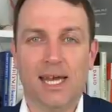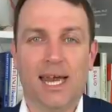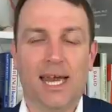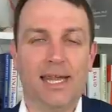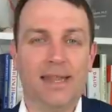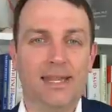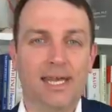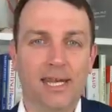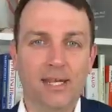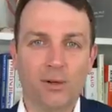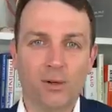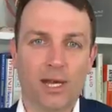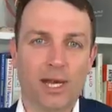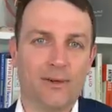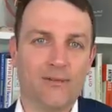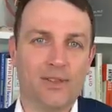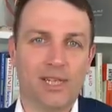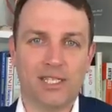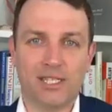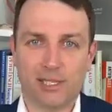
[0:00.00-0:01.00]
and then you
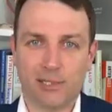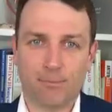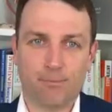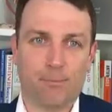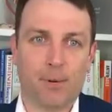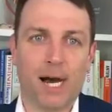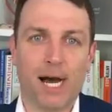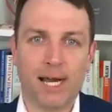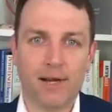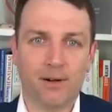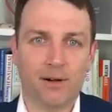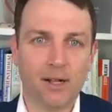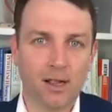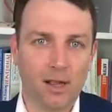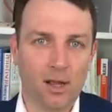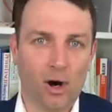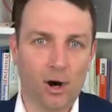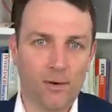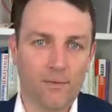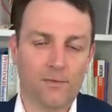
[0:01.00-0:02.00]
have that
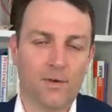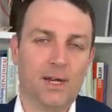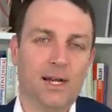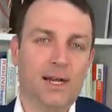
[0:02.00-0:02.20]
spiral of